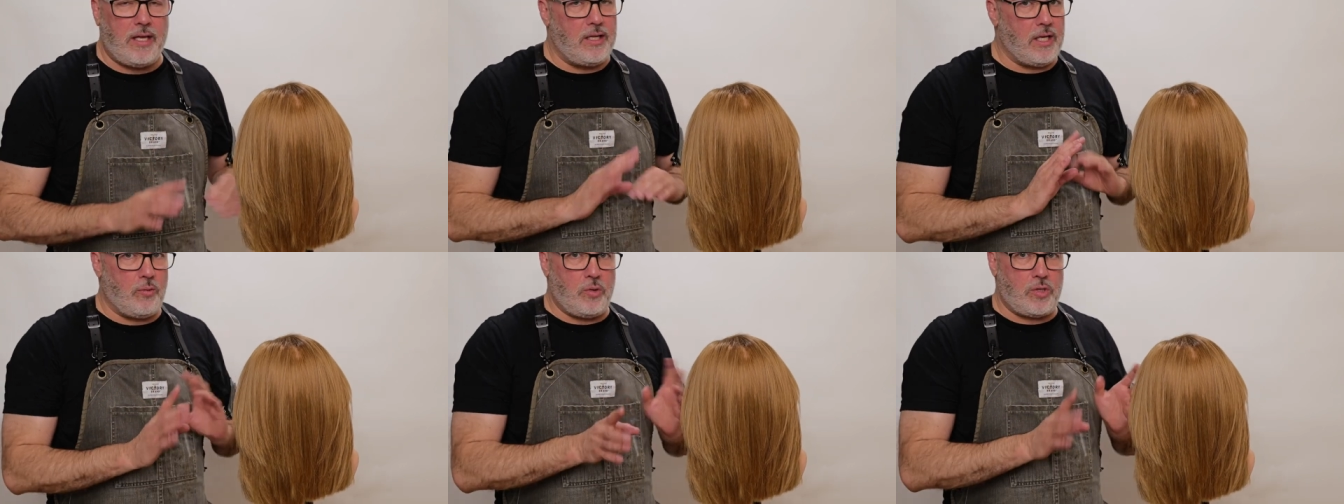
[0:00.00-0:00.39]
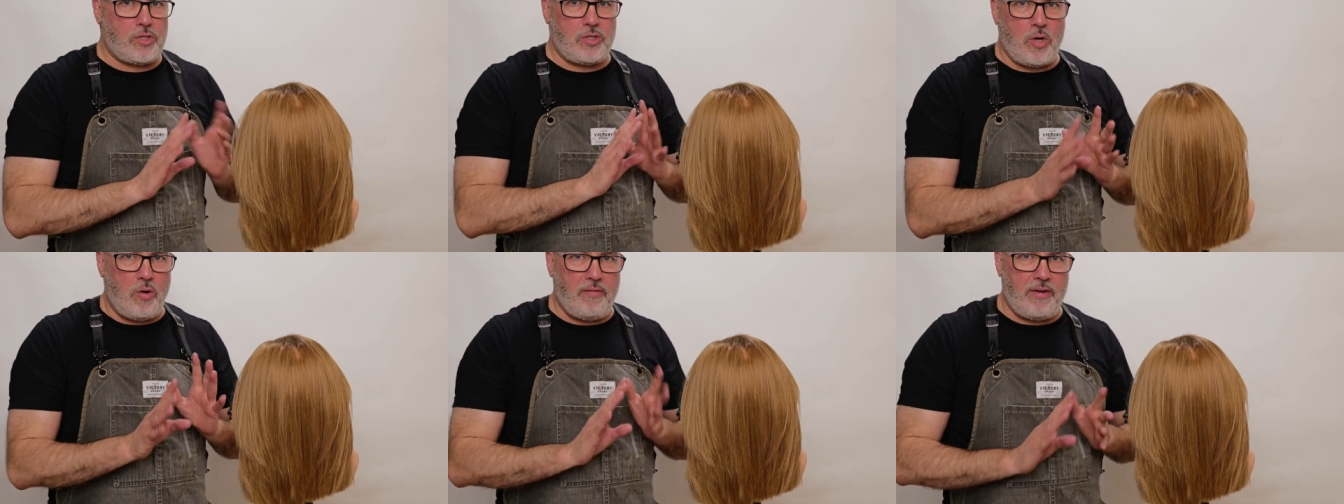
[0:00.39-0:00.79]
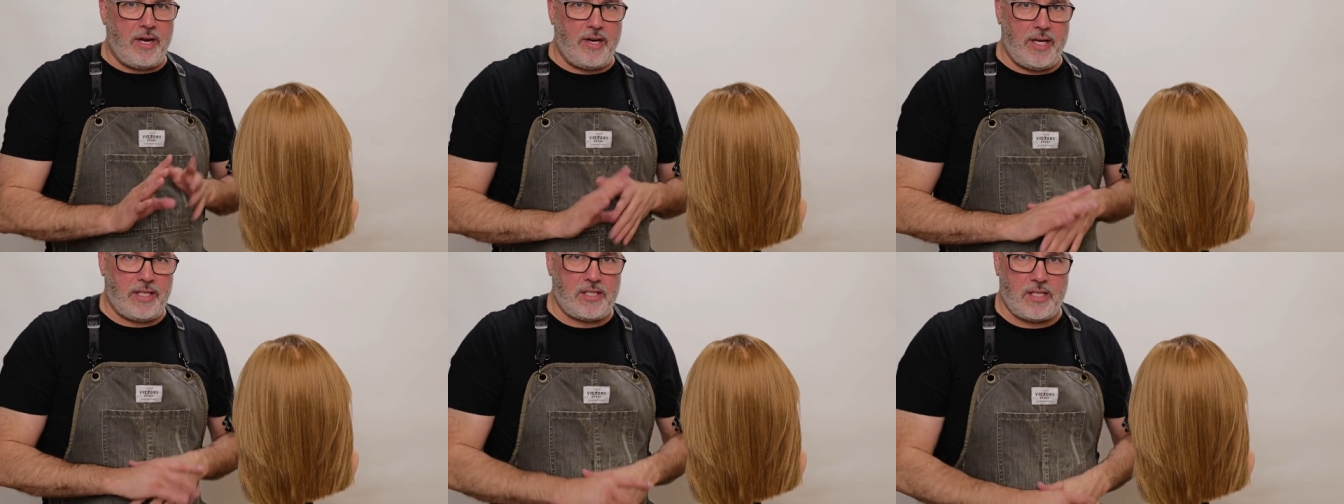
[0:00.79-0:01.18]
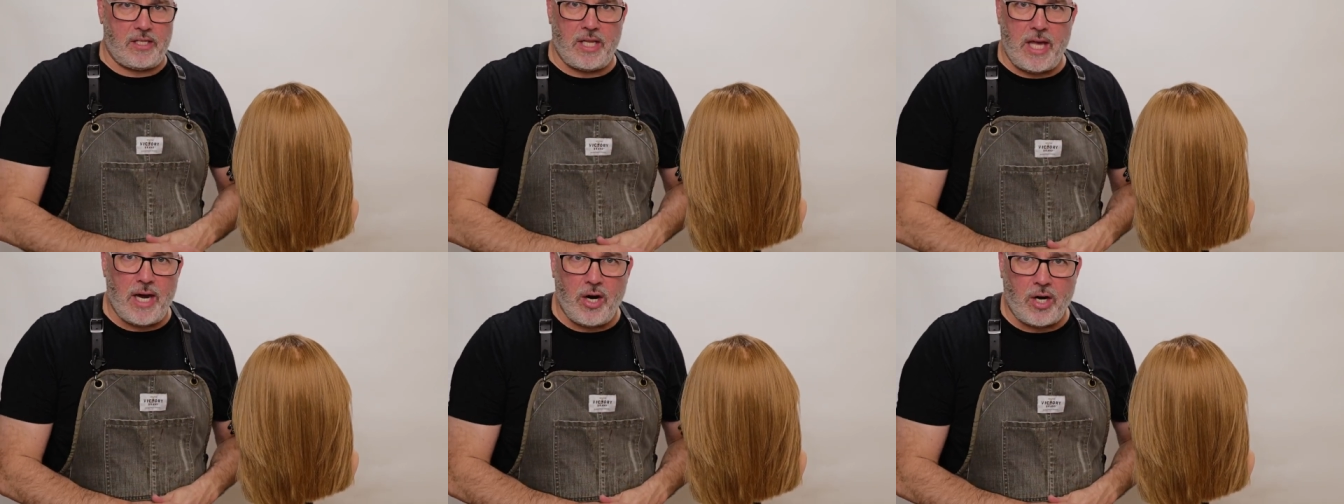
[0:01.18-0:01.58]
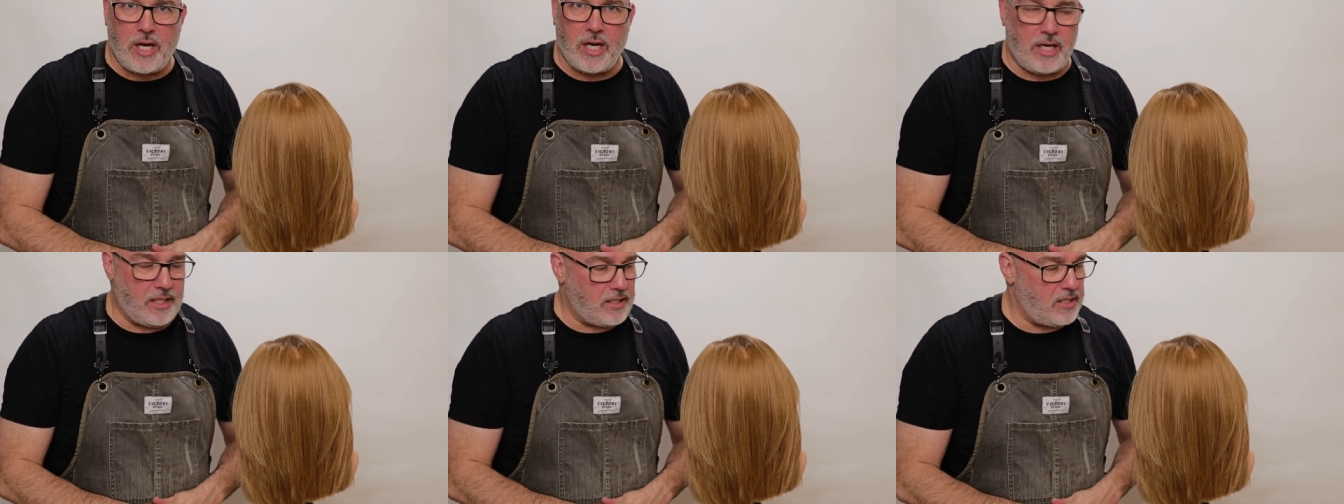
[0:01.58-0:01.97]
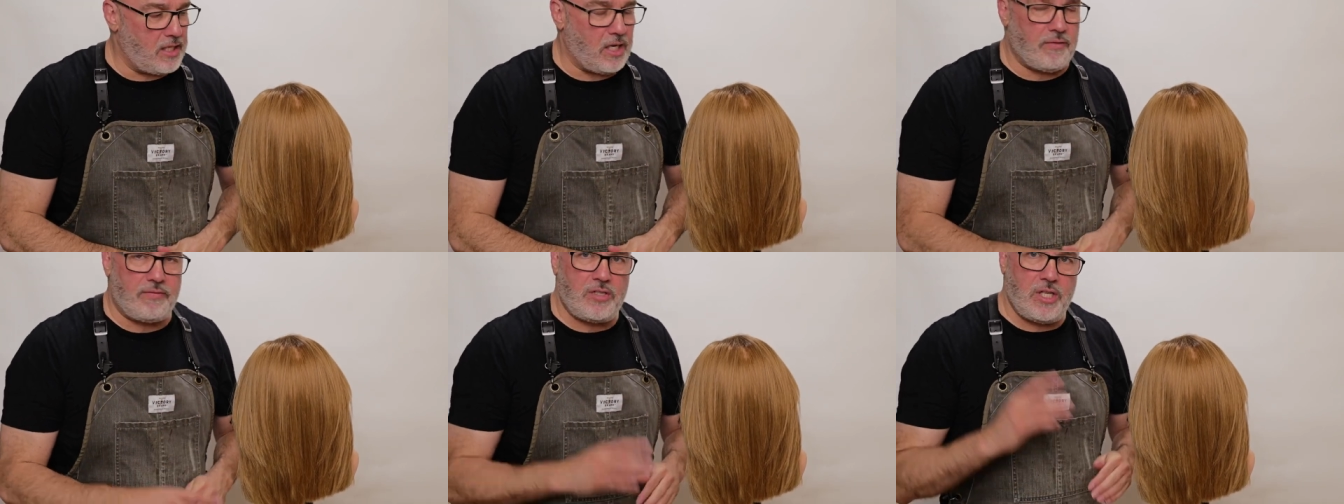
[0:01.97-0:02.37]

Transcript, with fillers: There was no variances in the haircut itself,